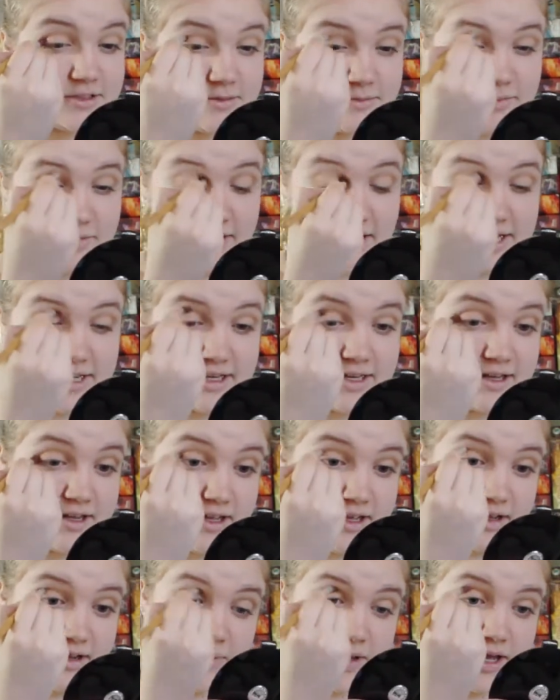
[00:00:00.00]
to blend
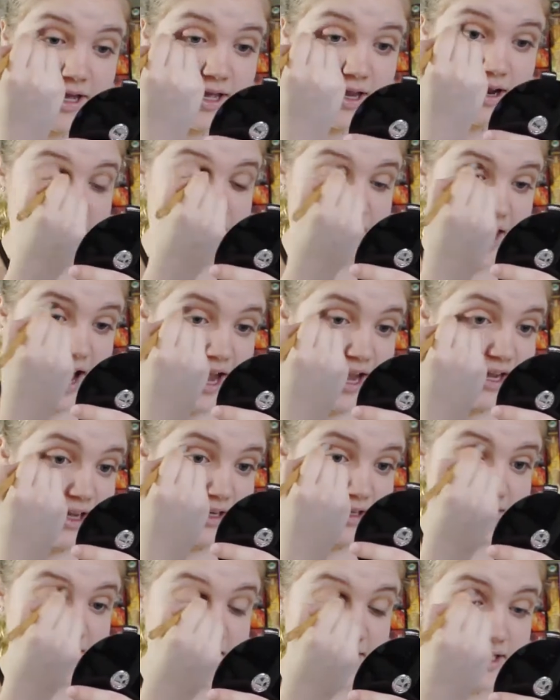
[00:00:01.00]
it. But if I
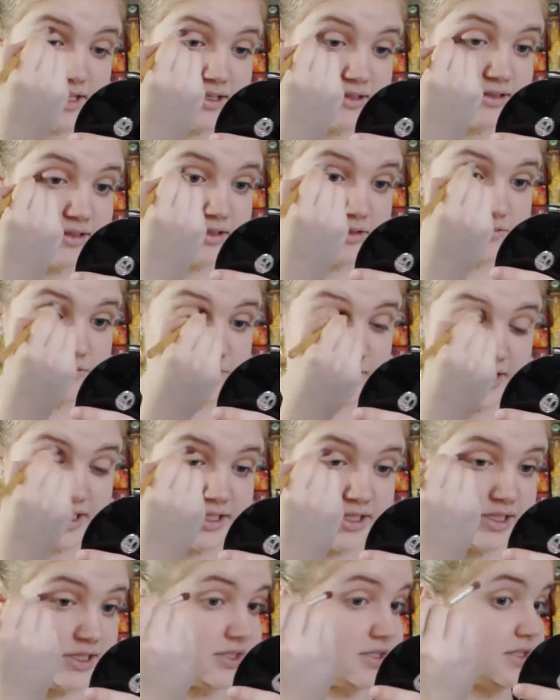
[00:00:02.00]
didn't
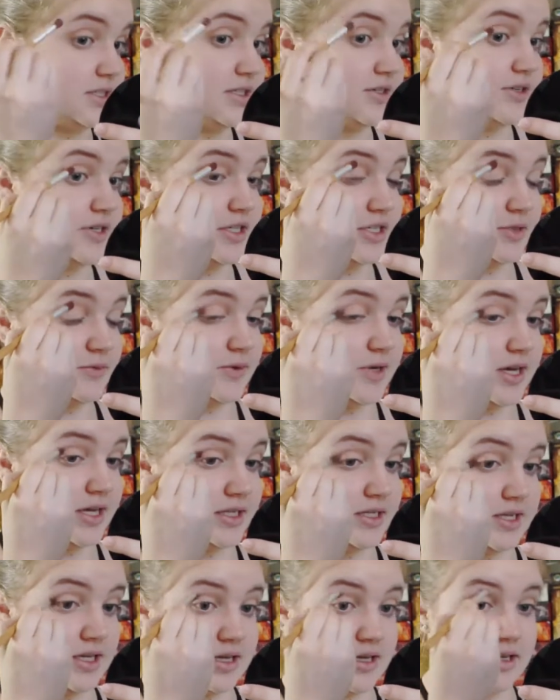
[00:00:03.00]
read this series when I
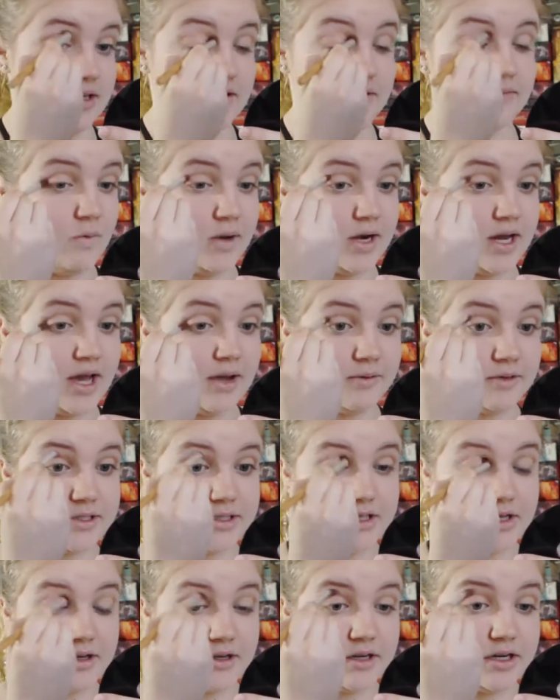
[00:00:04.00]
did. When I was
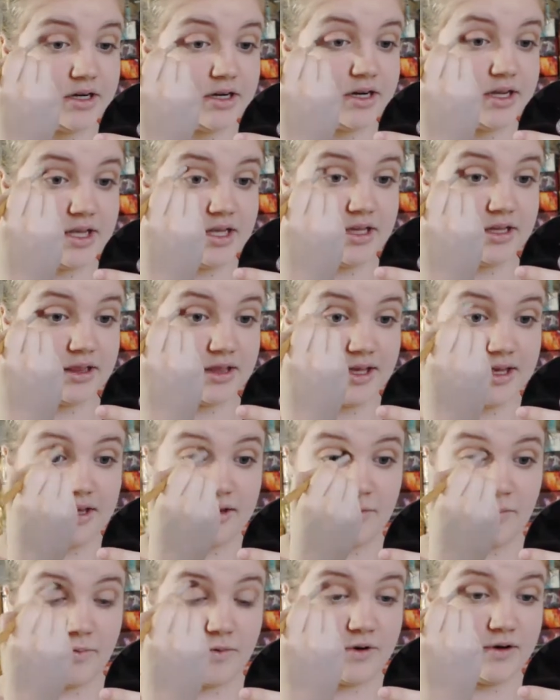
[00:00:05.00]
younger, it
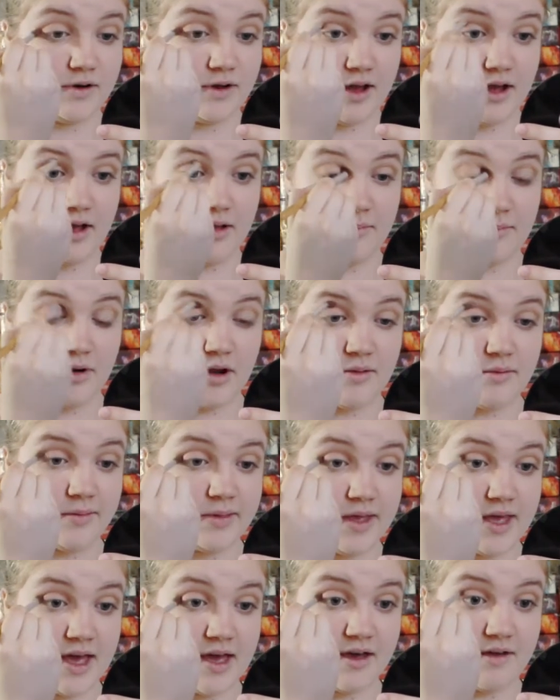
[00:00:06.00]
like would not
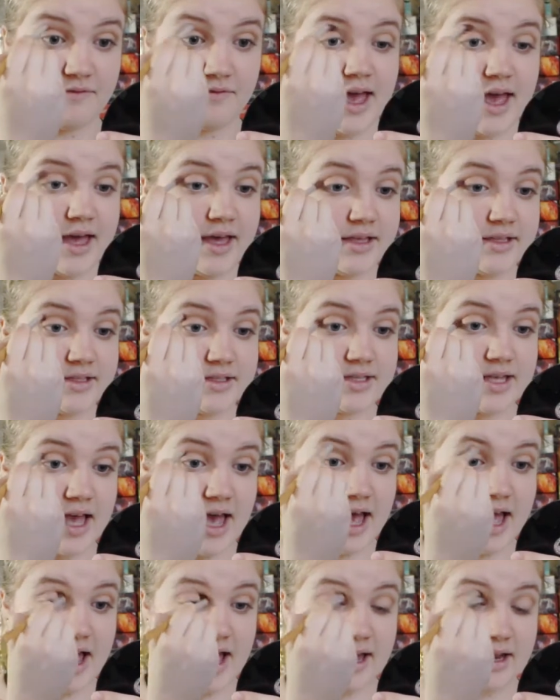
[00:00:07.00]
probably have has
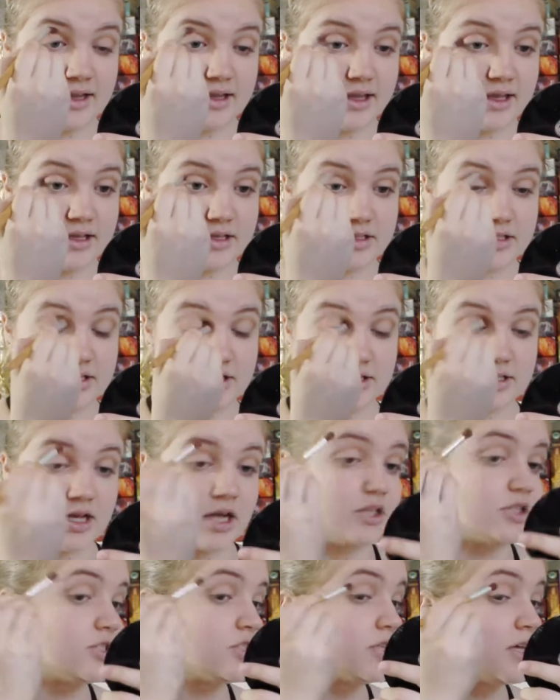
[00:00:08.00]
had like
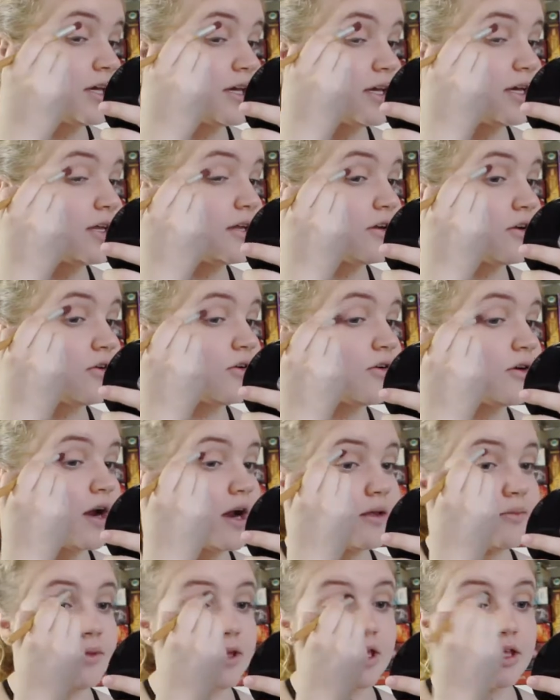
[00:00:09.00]
such like an
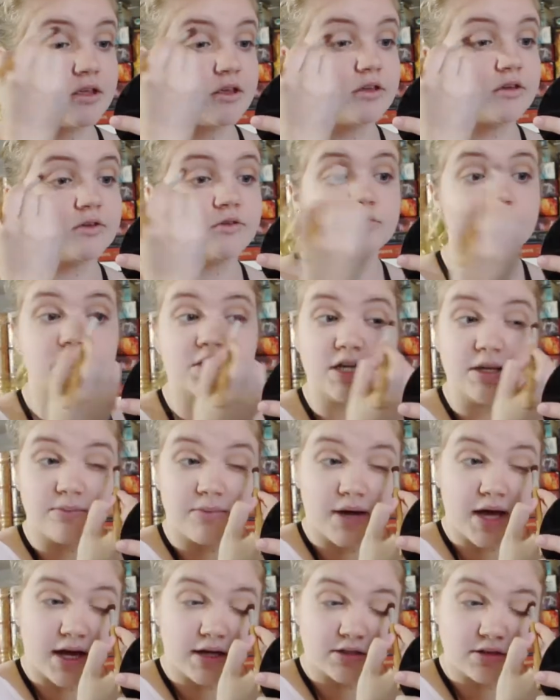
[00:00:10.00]
incredibly huge
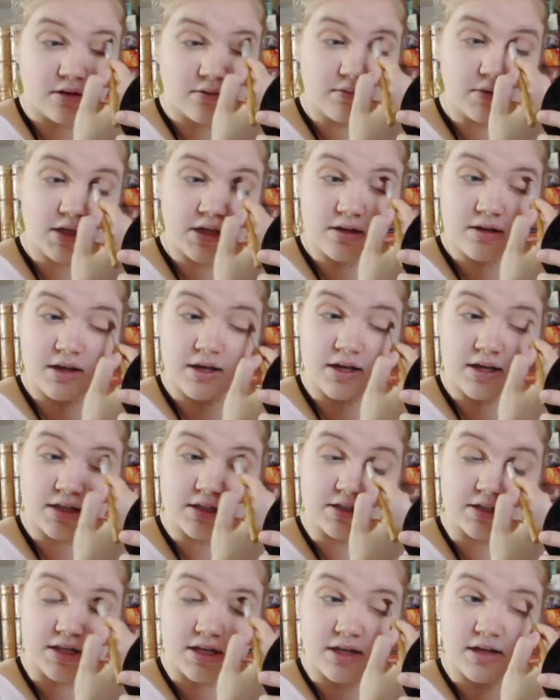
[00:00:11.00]
impact on me like
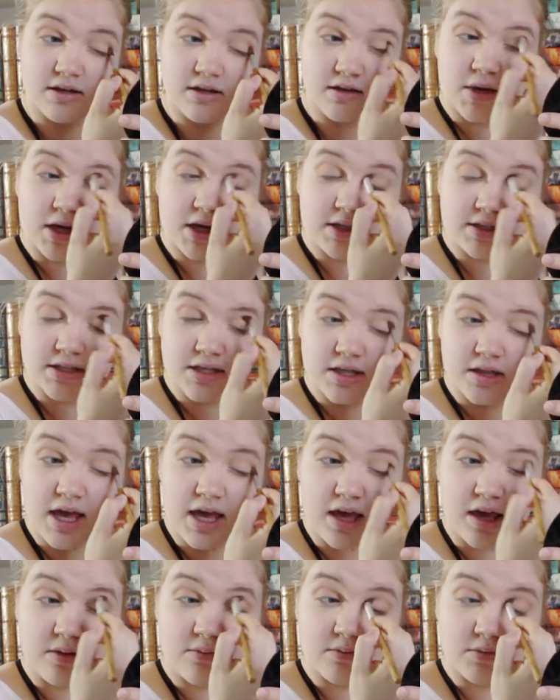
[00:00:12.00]
it did because it
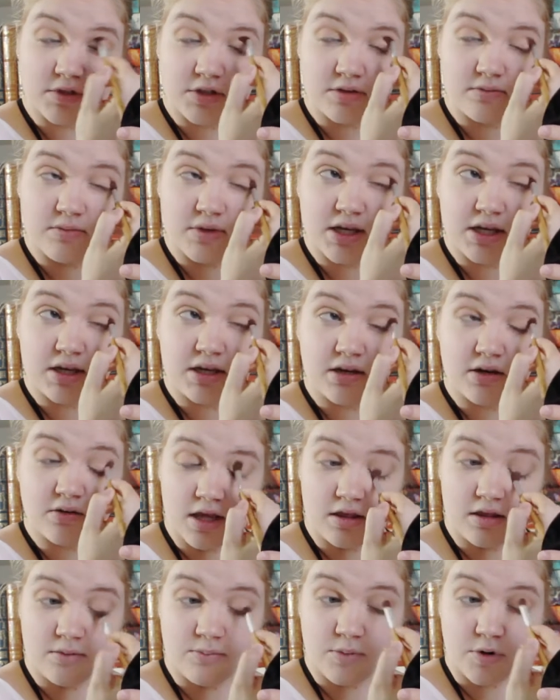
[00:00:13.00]
came to me
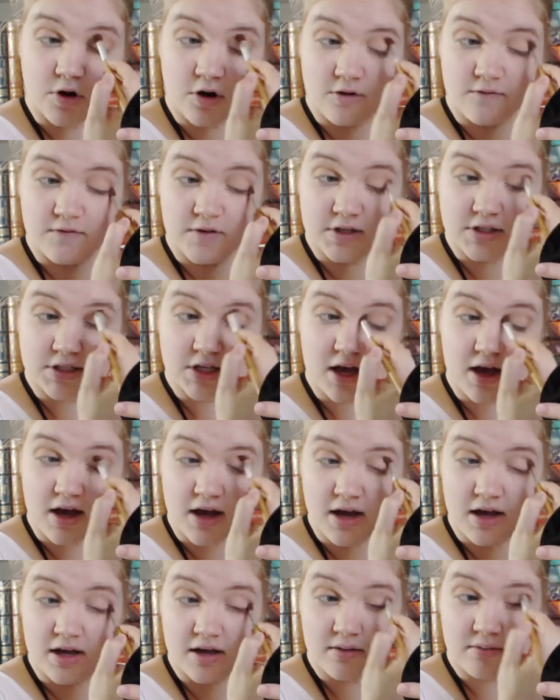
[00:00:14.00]
in the perfect
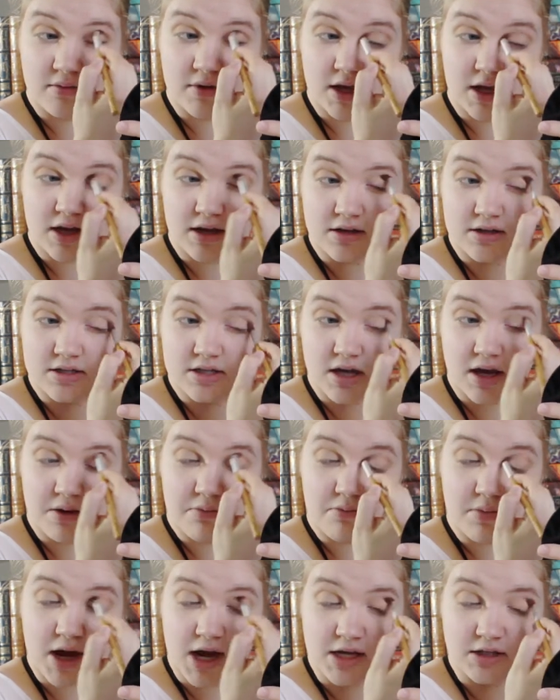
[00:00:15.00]
time and
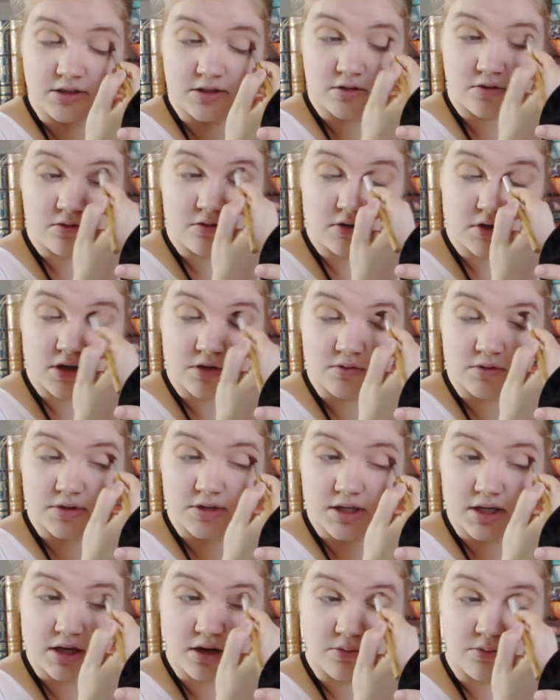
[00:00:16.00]
at my school it was
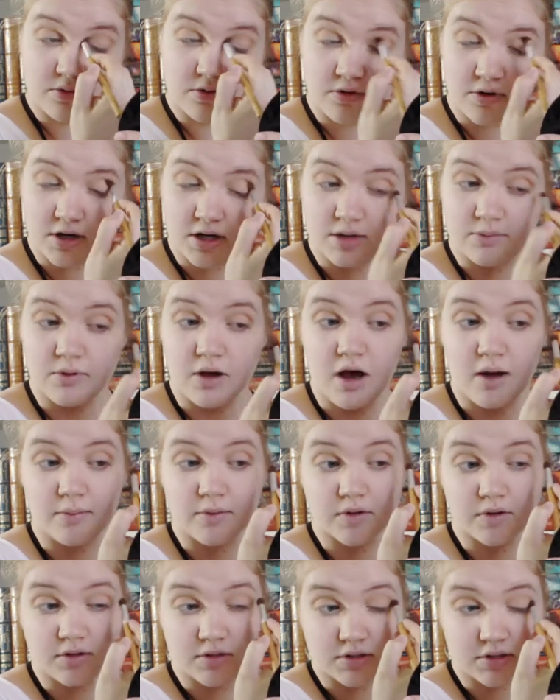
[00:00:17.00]
like a pretty
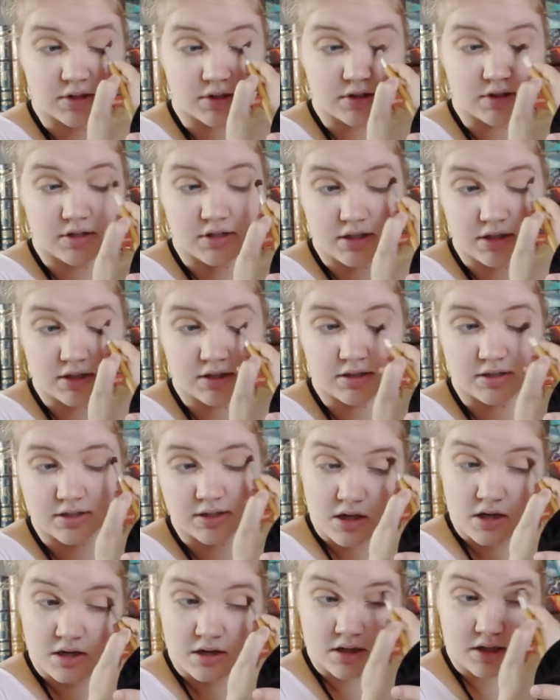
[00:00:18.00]
popular series
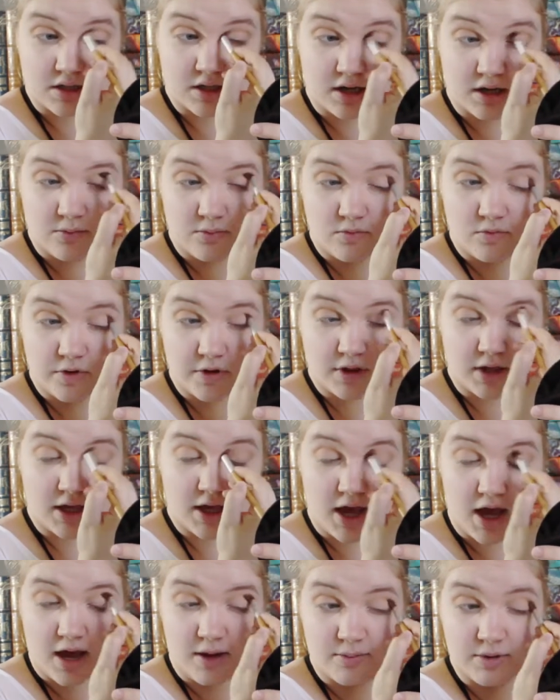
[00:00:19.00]
and I'm really
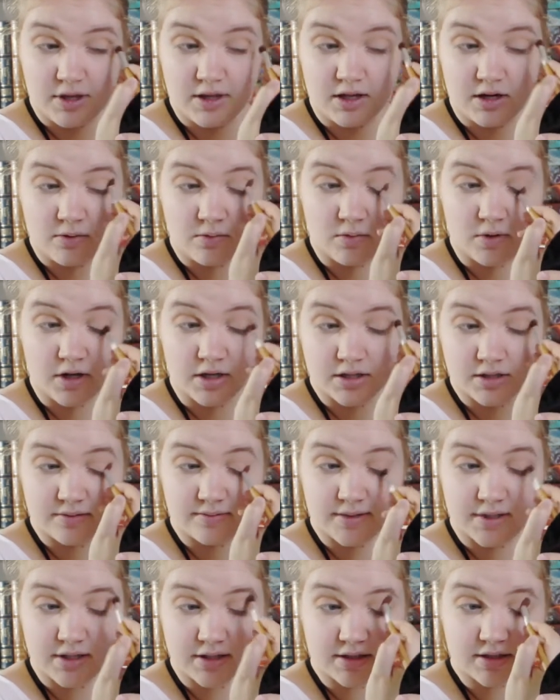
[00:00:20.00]
happy that it was
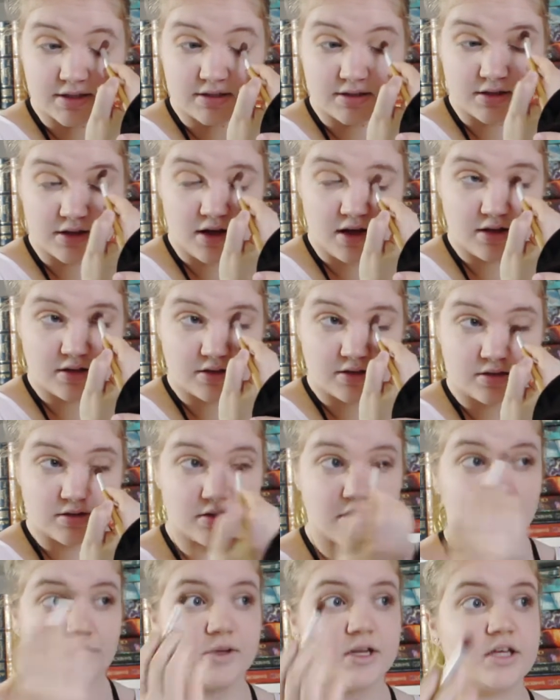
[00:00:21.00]
because it taught
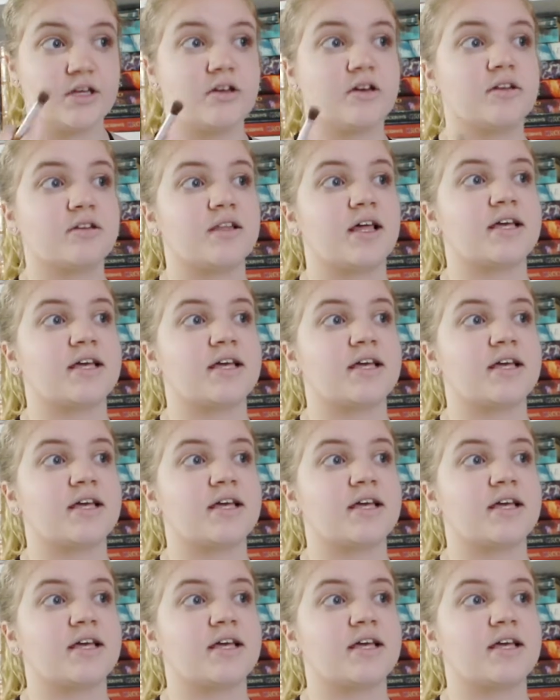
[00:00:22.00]
so many good